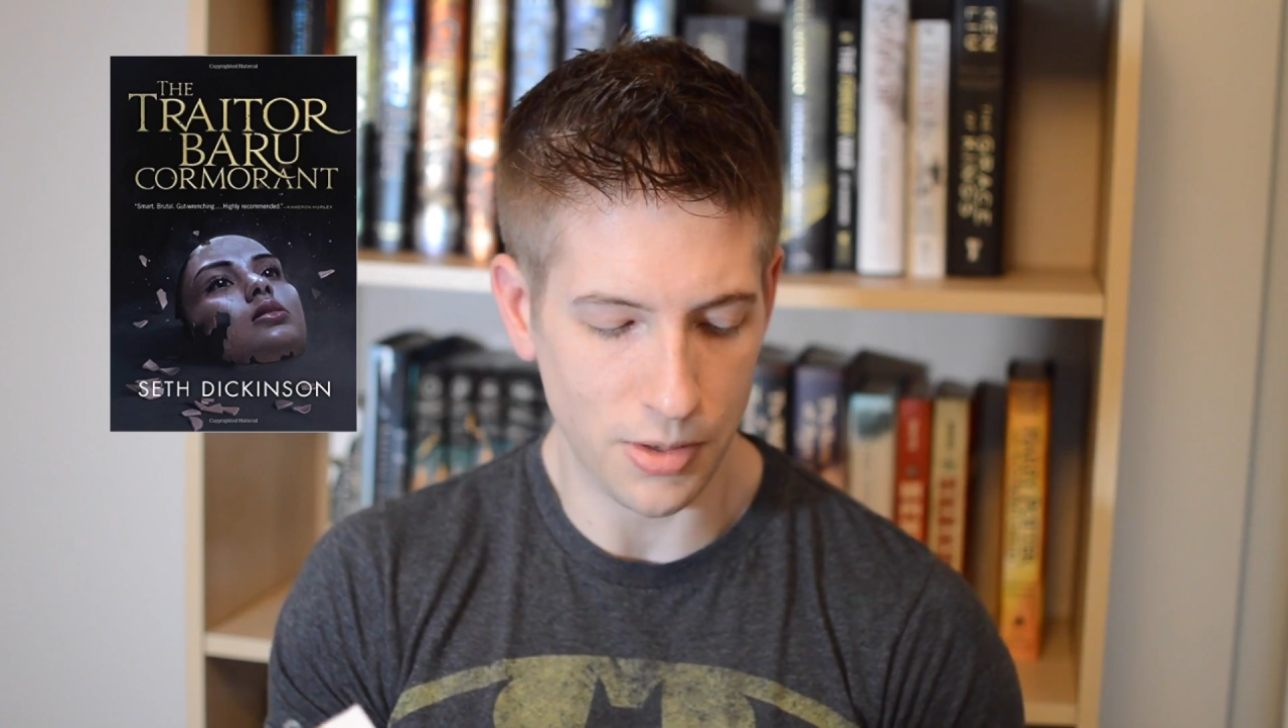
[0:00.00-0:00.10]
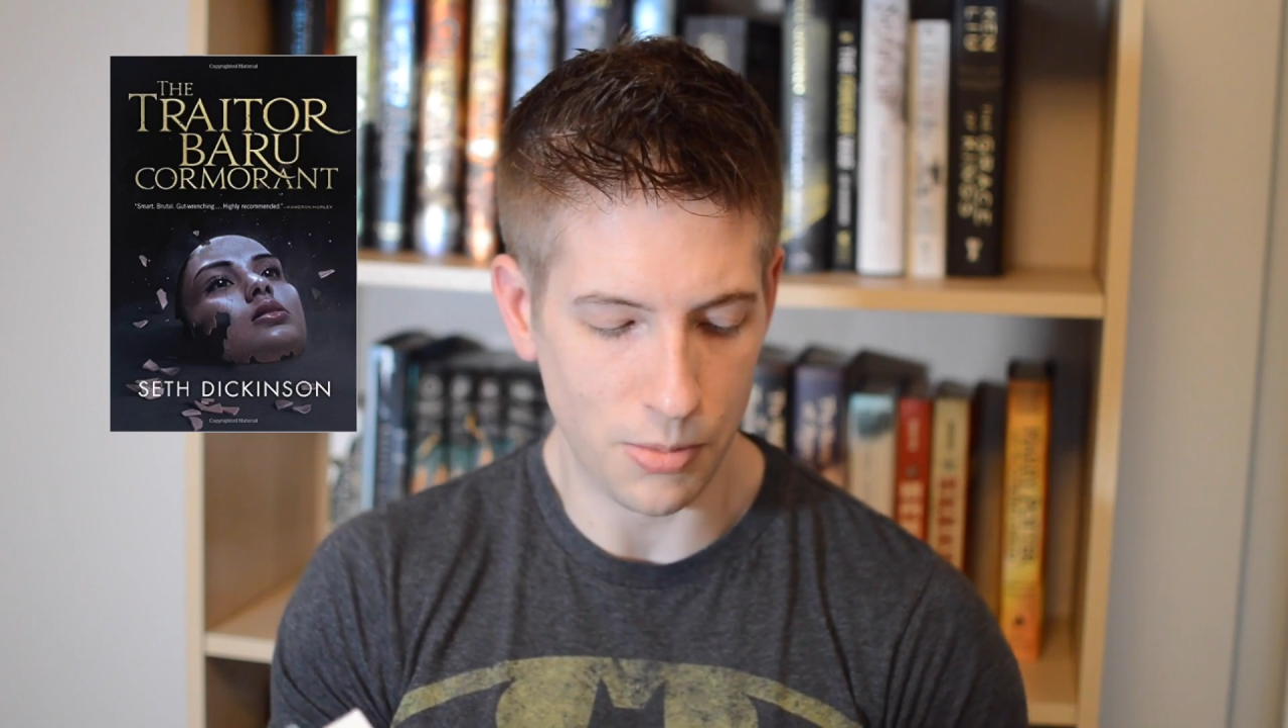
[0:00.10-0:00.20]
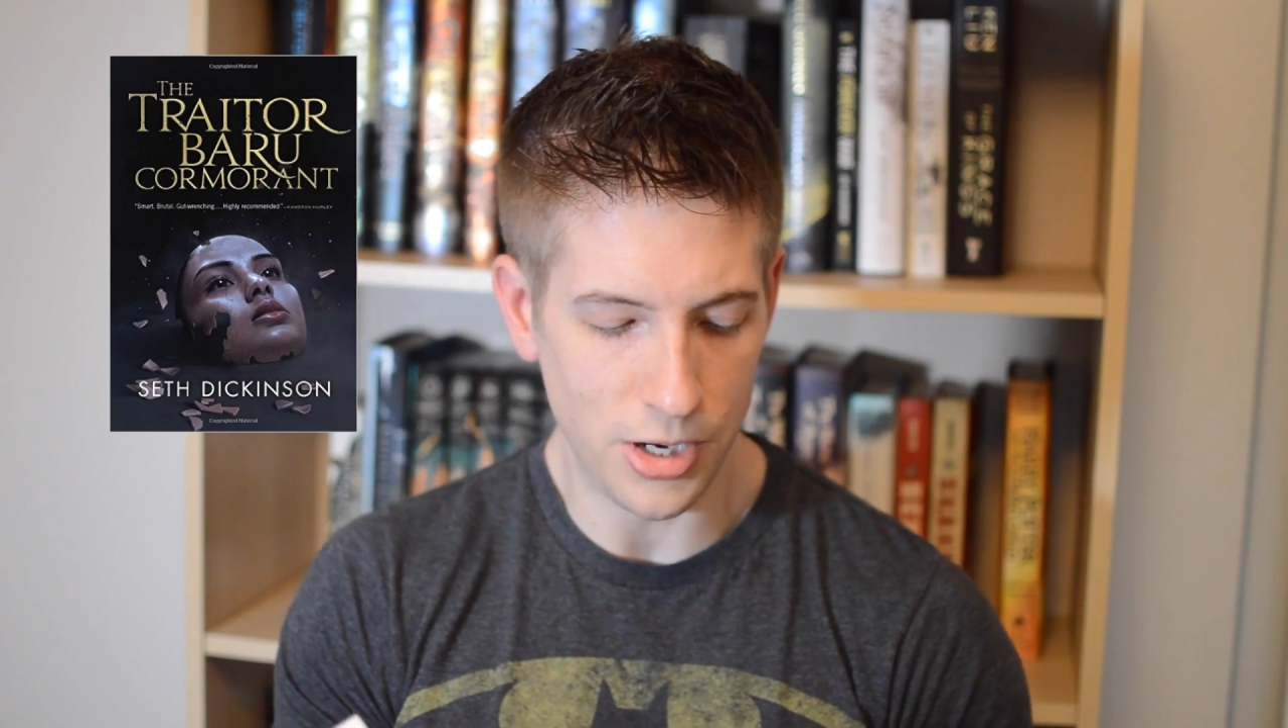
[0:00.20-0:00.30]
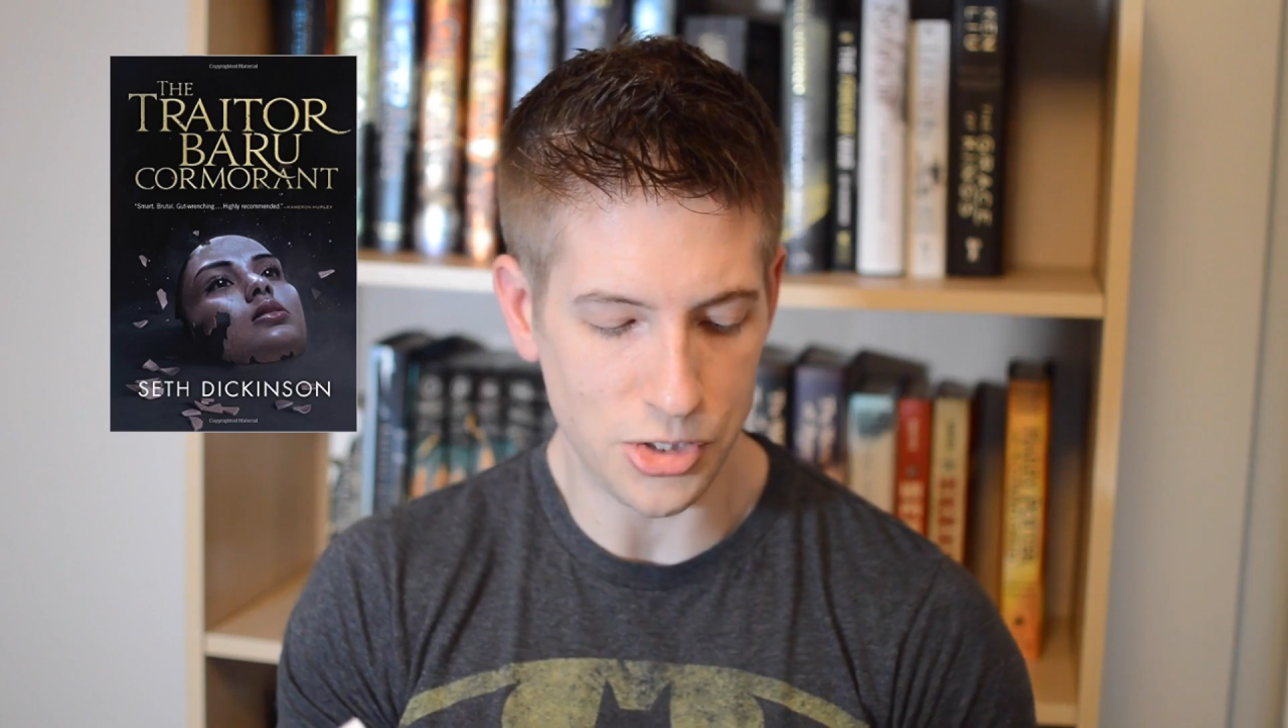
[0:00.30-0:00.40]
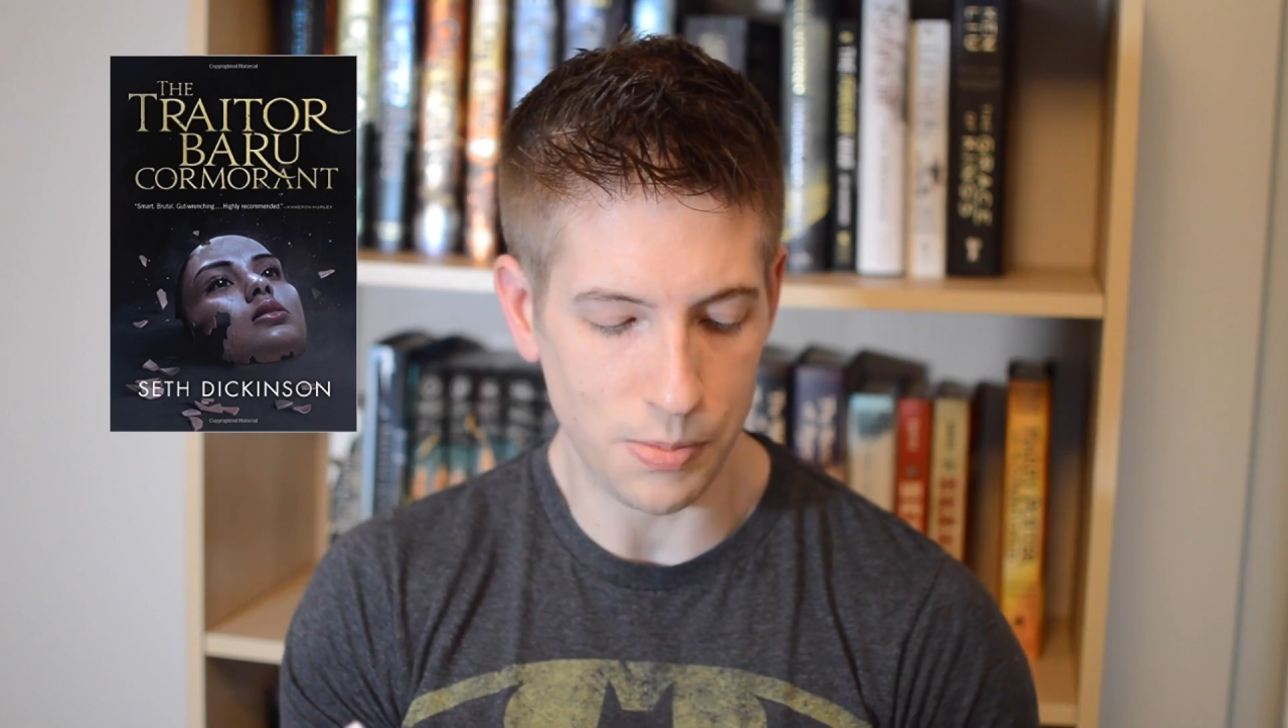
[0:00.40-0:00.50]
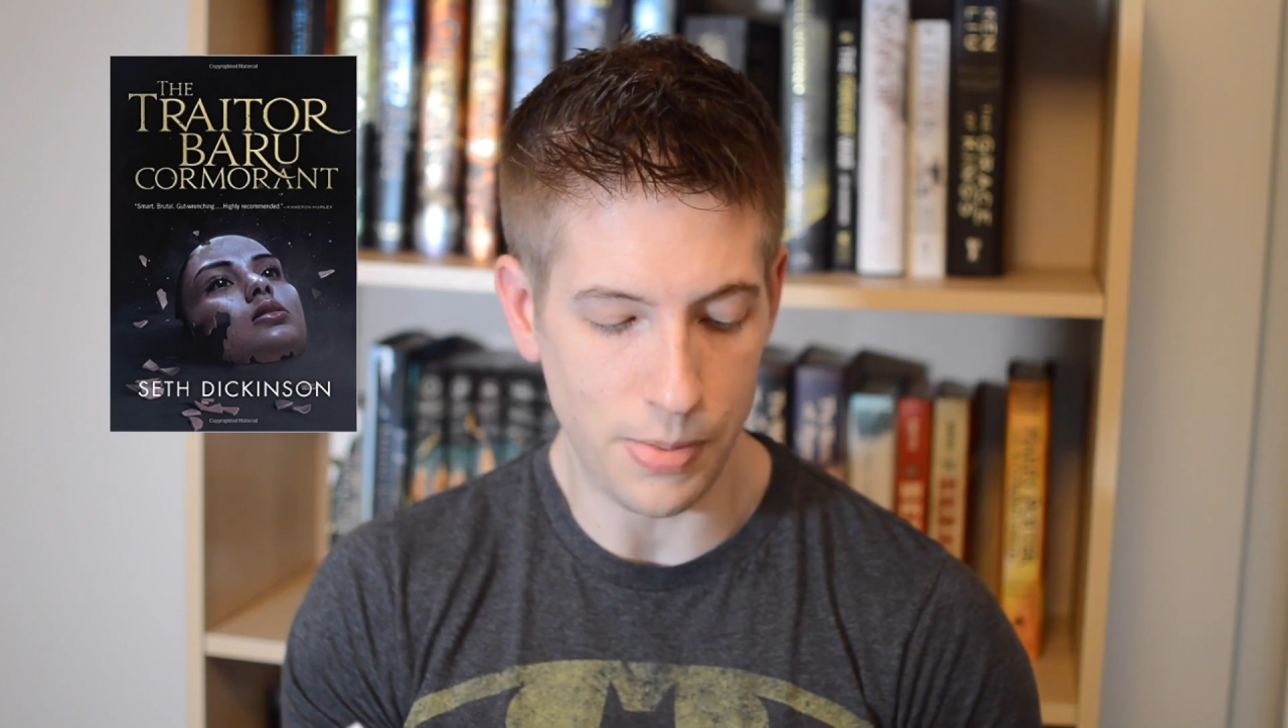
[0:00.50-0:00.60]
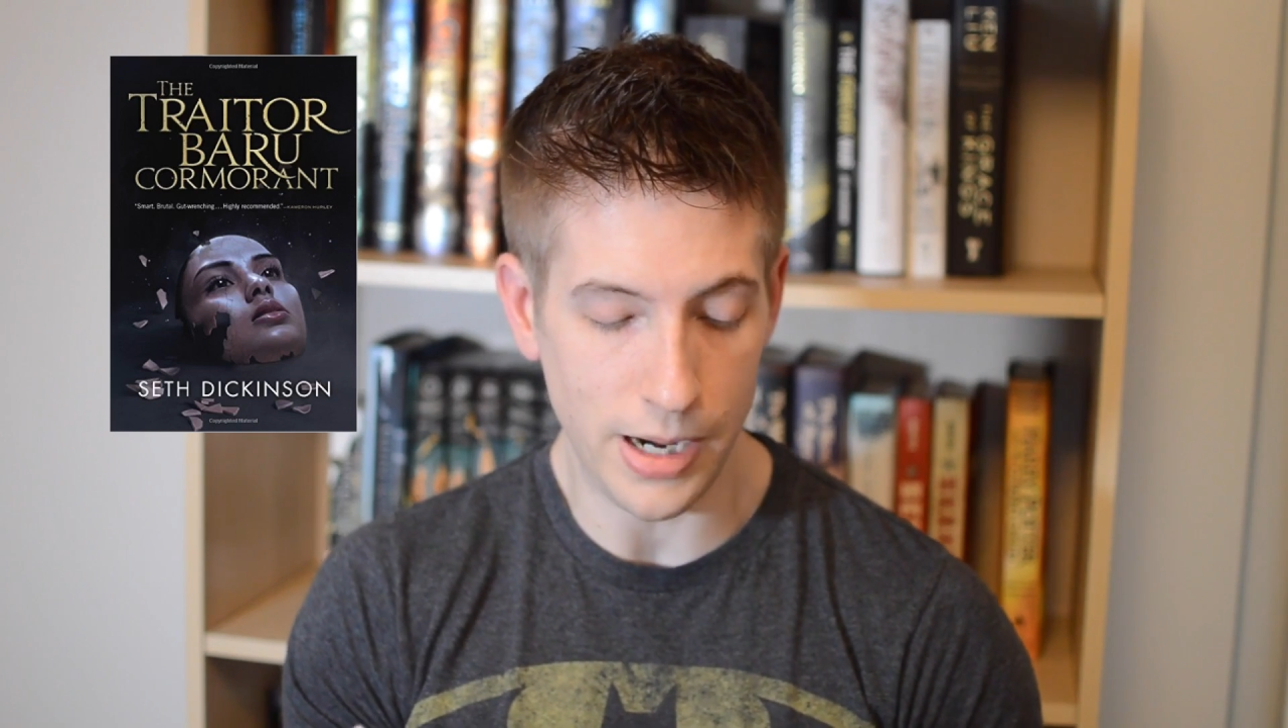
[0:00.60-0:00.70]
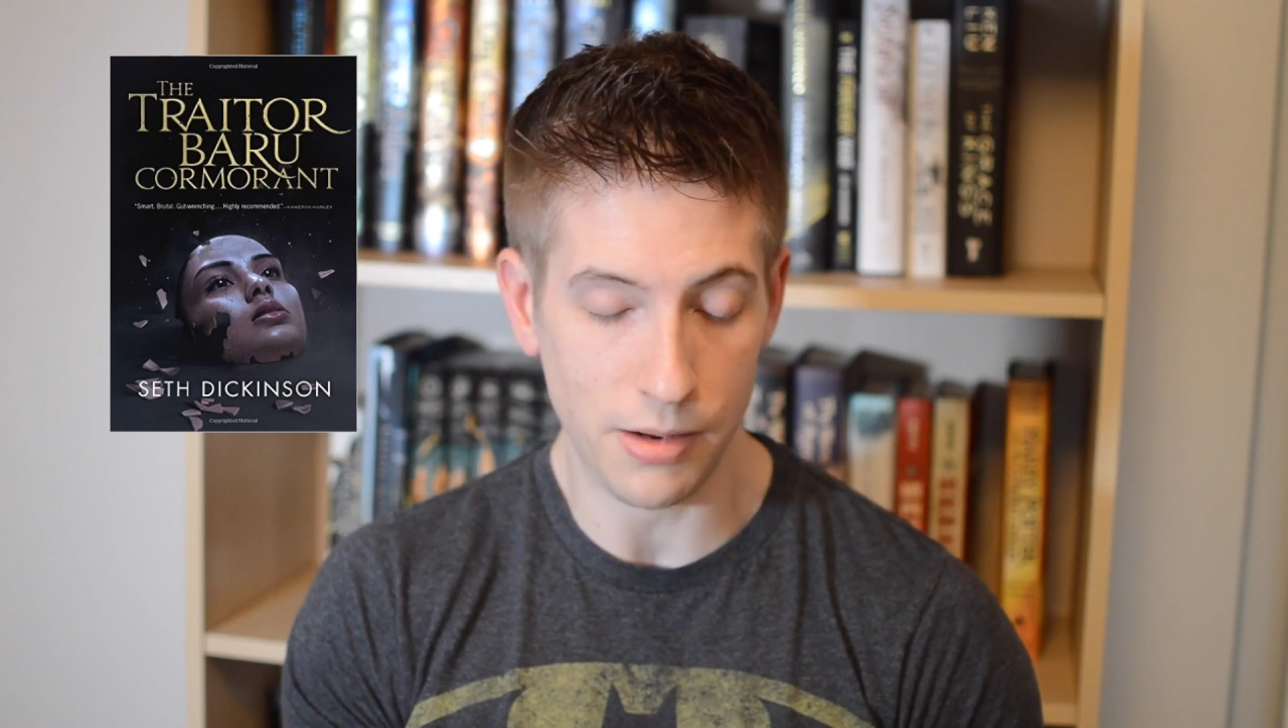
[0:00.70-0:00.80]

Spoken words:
liberation